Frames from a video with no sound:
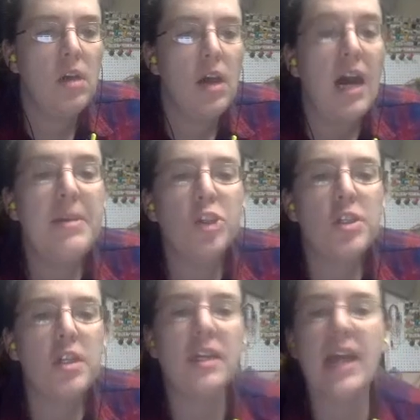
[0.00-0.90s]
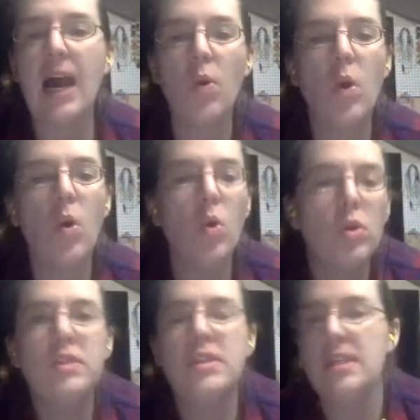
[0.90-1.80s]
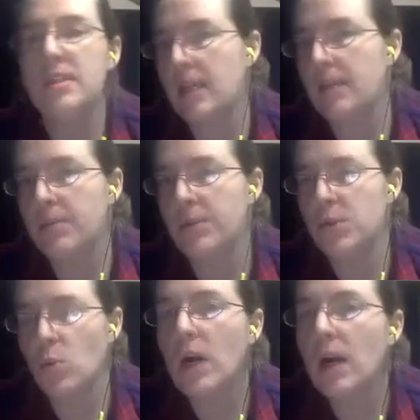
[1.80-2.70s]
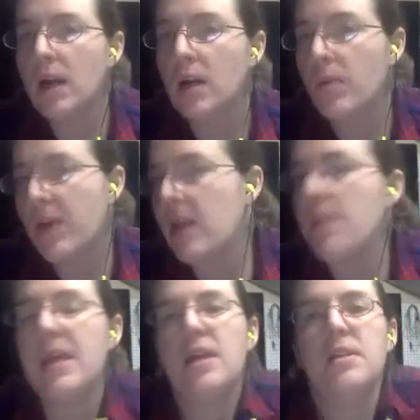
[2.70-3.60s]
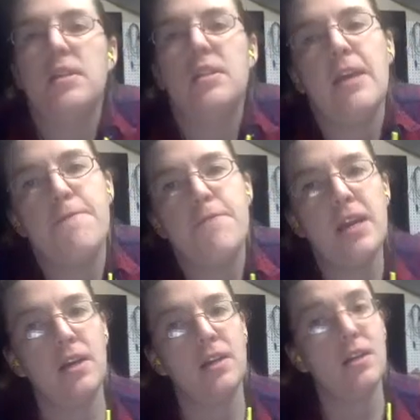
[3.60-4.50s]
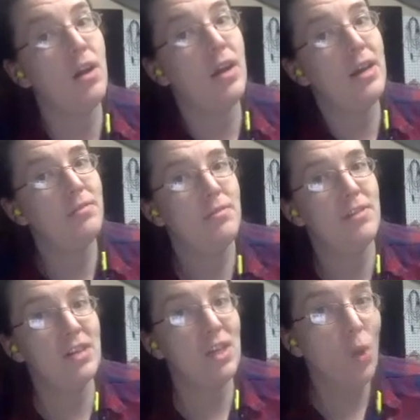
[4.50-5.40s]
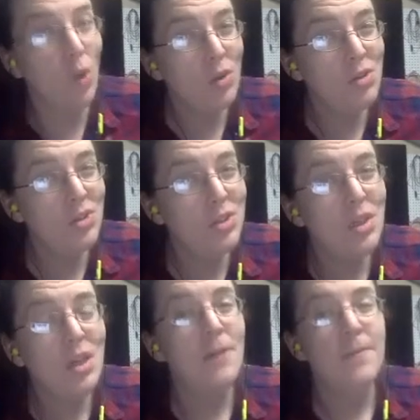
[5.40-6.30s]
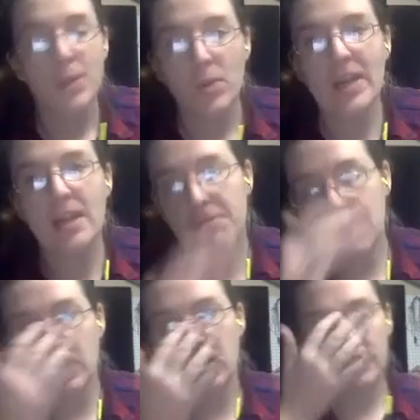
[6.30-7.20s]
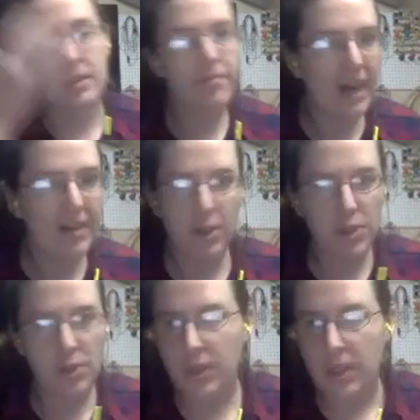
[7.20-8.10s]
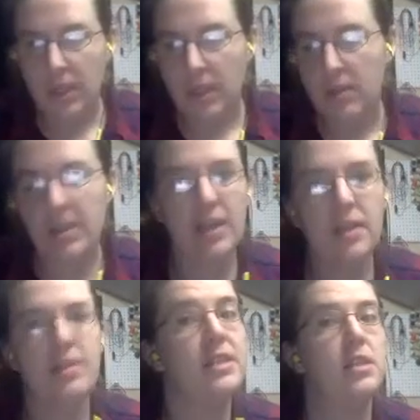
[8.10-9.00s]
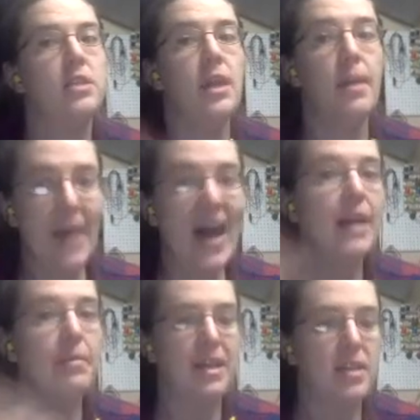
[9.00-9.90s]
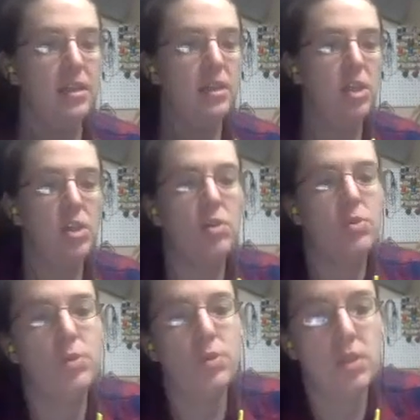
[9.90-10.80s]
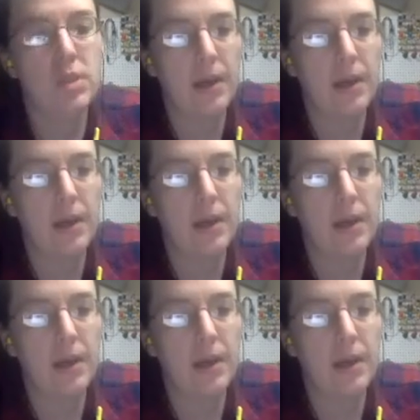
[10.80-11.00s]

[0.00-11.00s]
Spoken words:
I'm interested in how old these samples were, right? Because if they're not very old, right? If they're 5 years old, then this is a bad method to use.